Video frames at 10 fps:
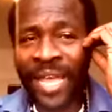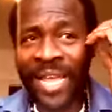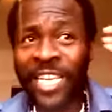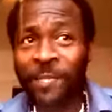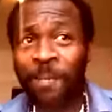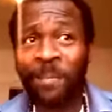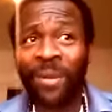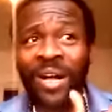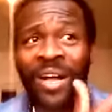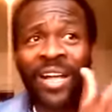And these
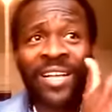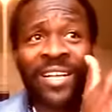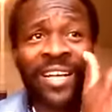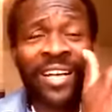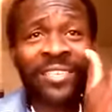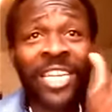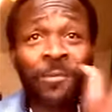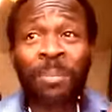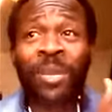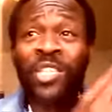people are
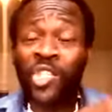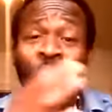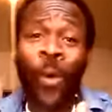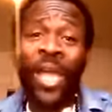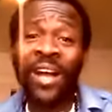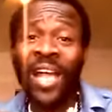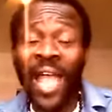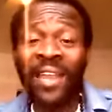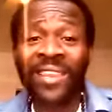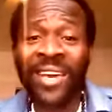so way
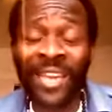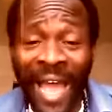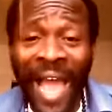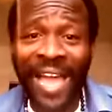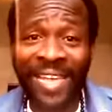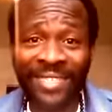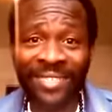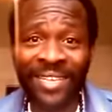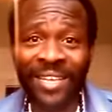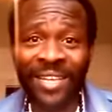ahead in their
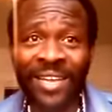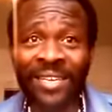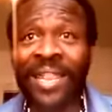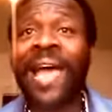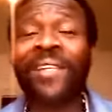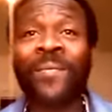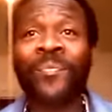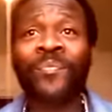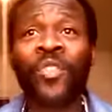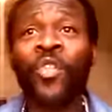lies that
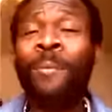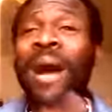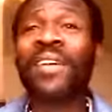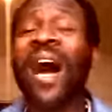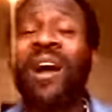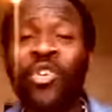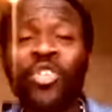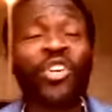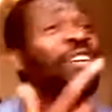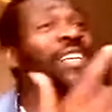no matter how you
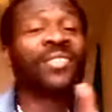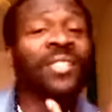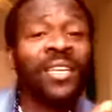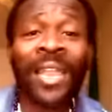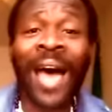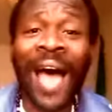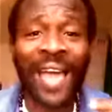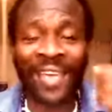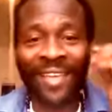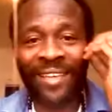turn, it's still a
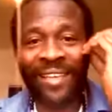lie.